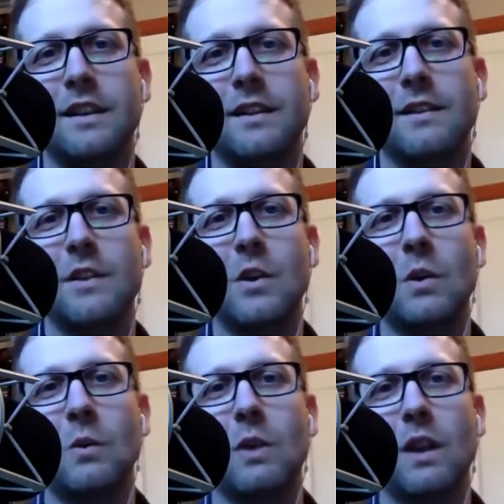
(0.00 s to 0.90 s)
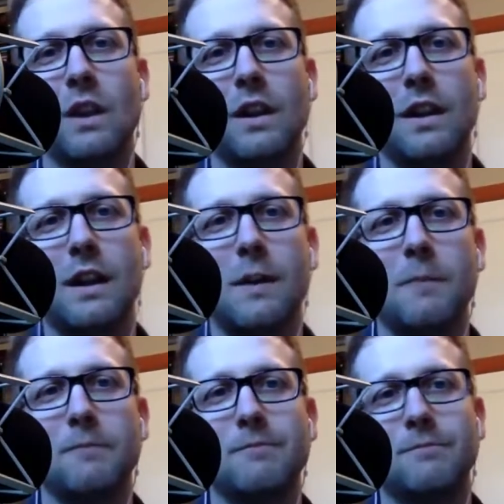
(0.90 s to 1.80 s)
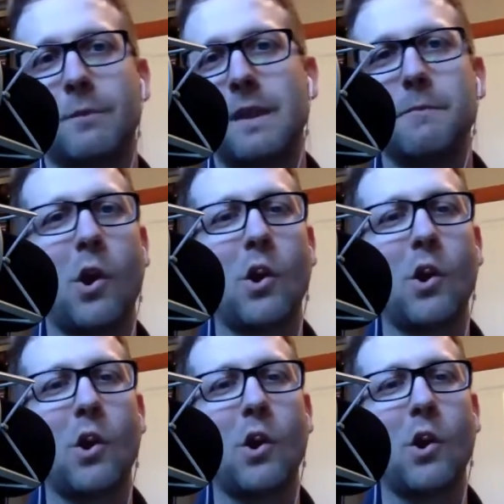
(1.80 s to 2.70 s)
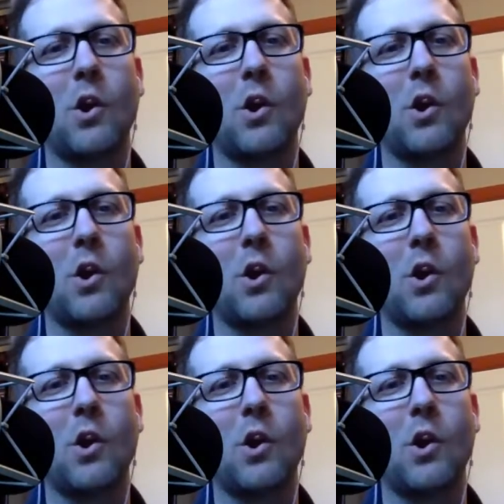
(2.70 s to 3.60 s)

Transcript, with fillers: so we're um, in partnership with a church called st